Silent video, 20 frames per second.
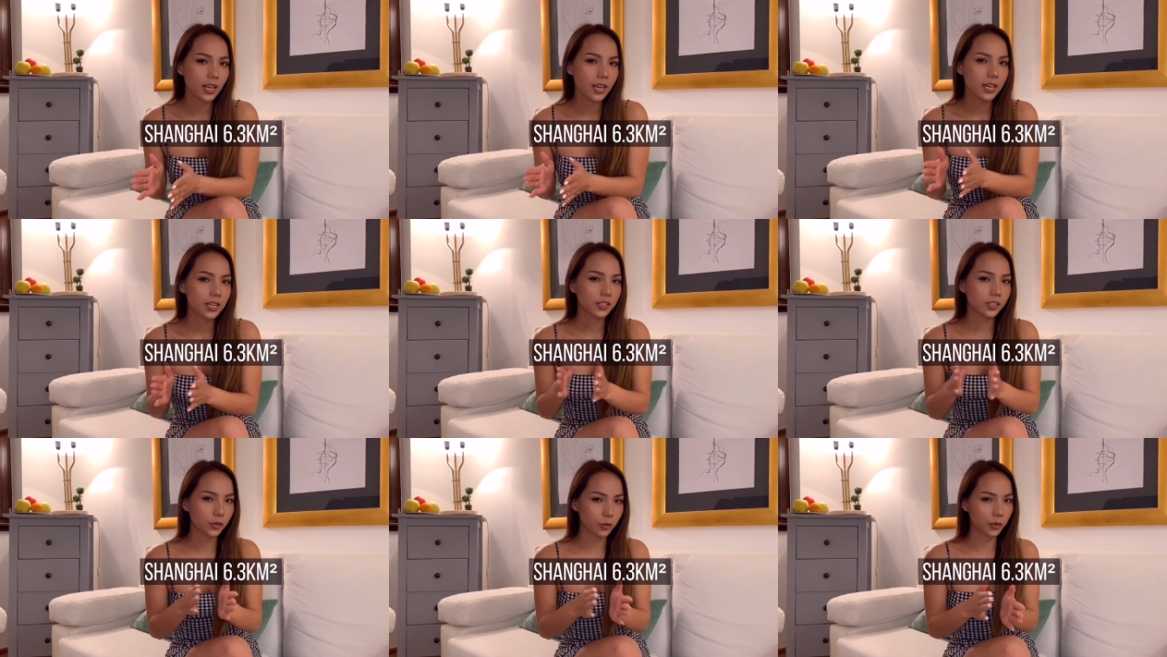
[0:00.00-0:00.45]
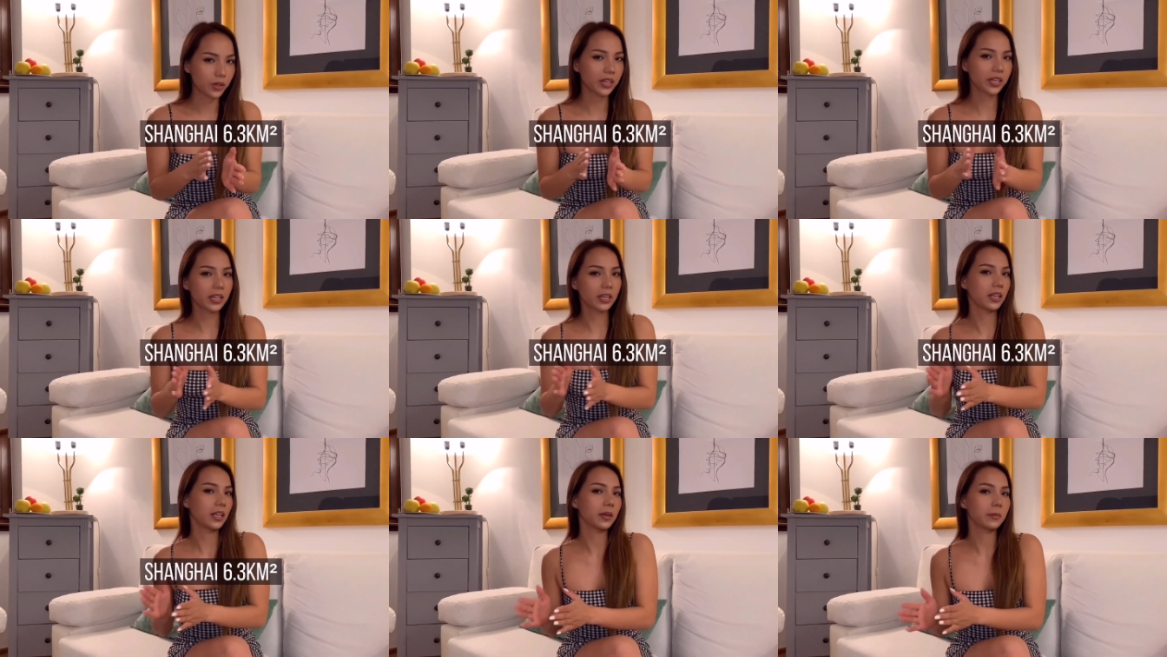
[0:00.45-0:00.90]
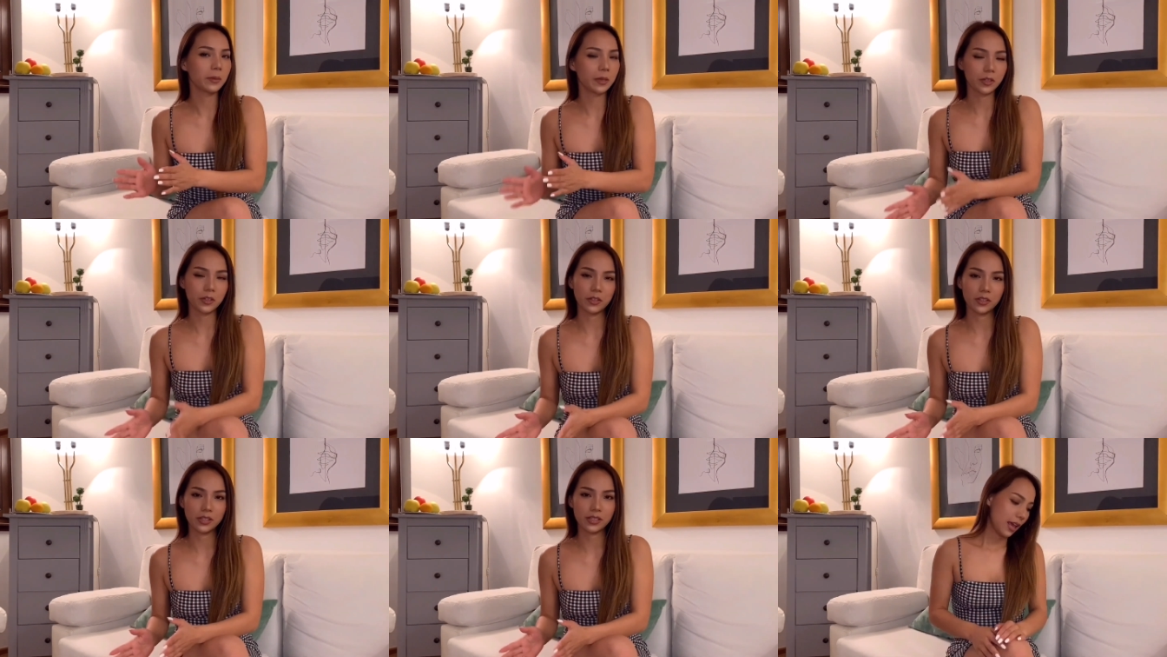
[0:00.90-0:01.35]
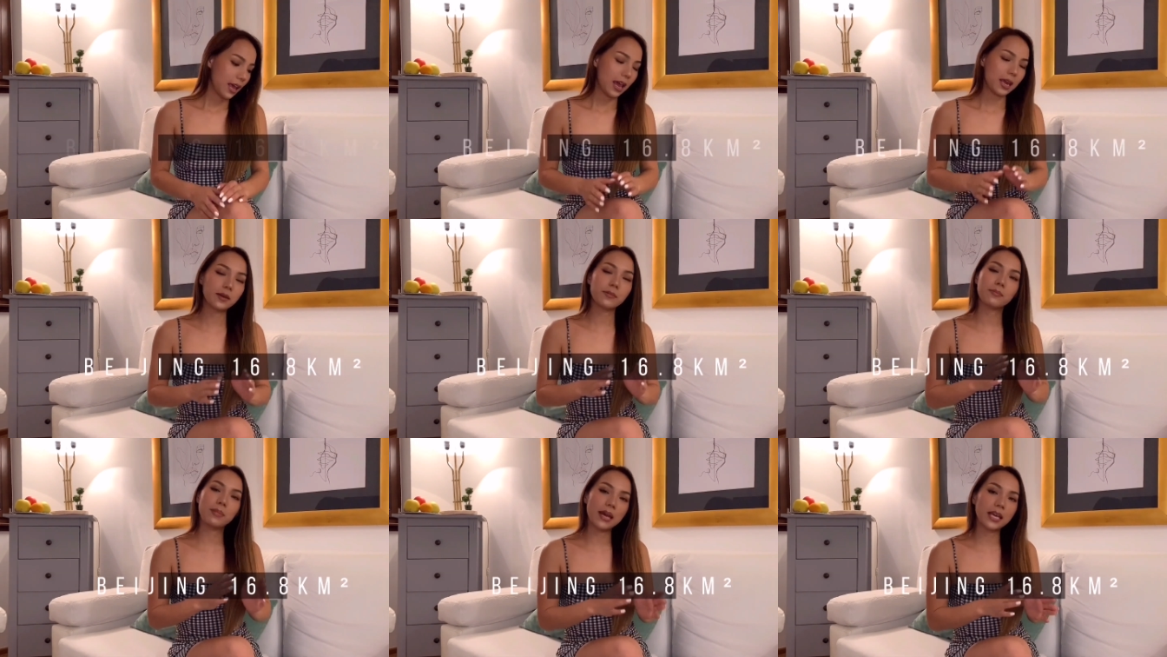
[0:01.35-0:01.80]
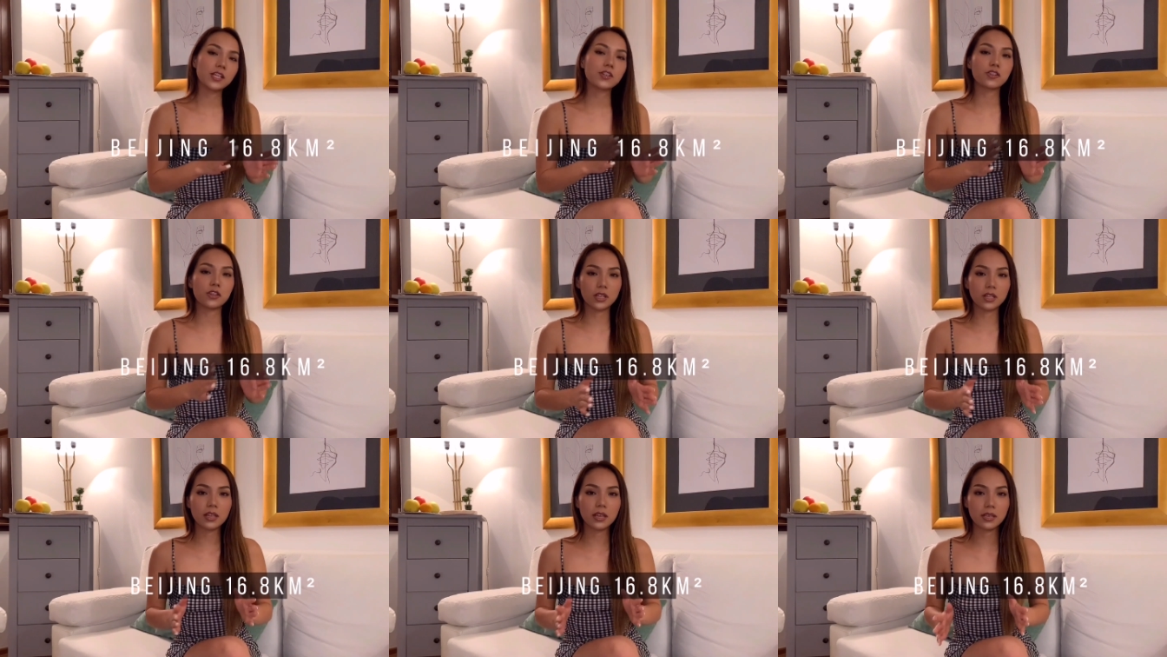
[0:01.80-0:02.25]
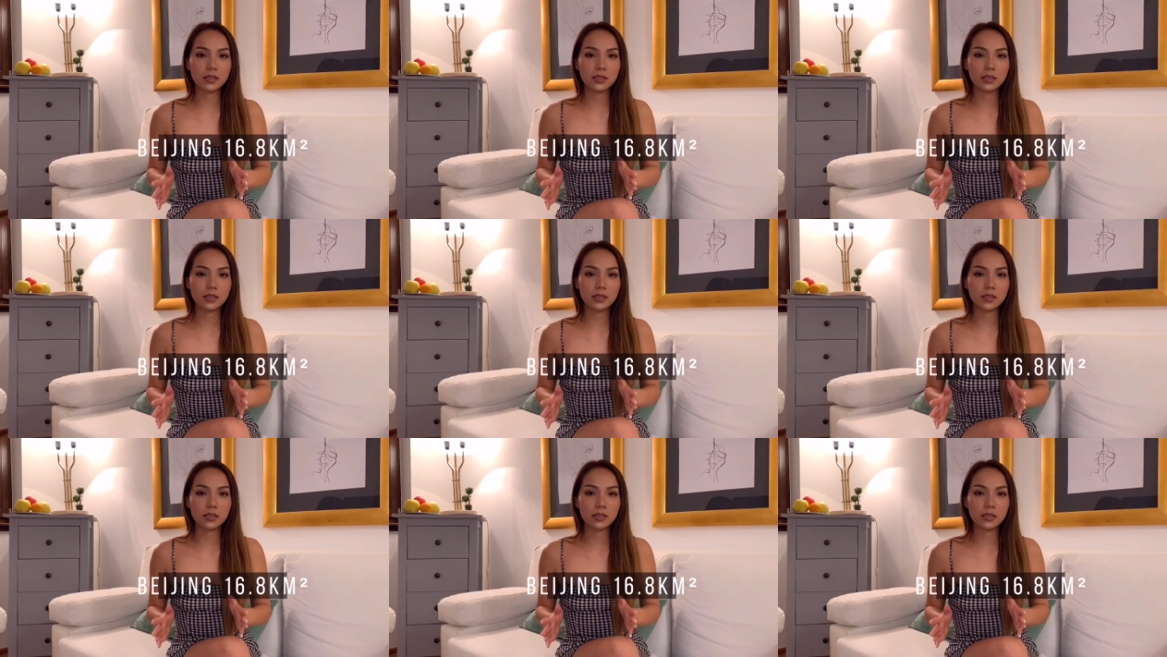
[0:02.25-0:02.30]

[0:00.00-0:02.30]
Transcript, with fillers: square kilometers and Beijing